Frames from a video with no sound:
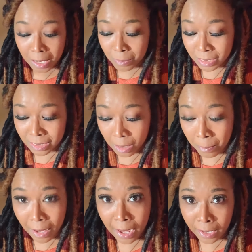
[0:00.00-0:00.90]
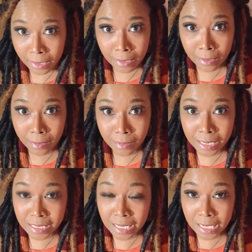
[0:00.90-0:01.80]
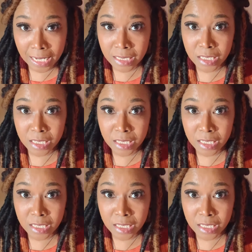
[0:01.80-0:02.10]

But somebody that's connected